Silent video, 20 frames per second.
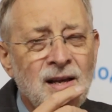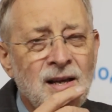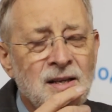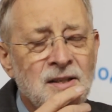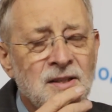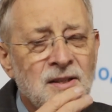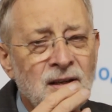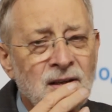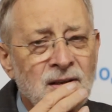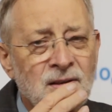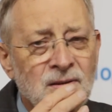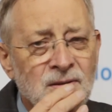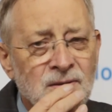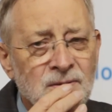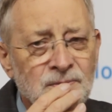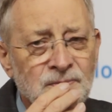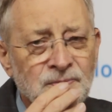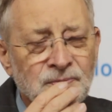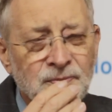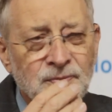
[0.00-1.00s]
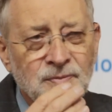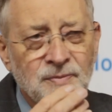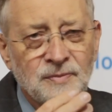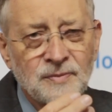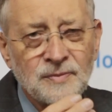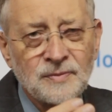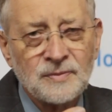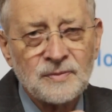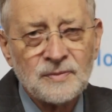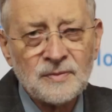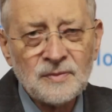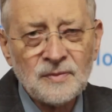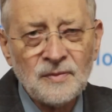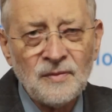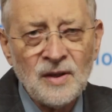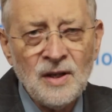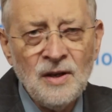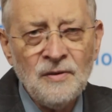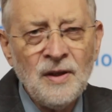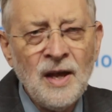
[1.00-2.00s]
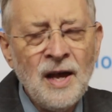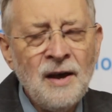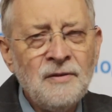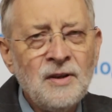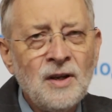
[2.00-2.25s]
So if they have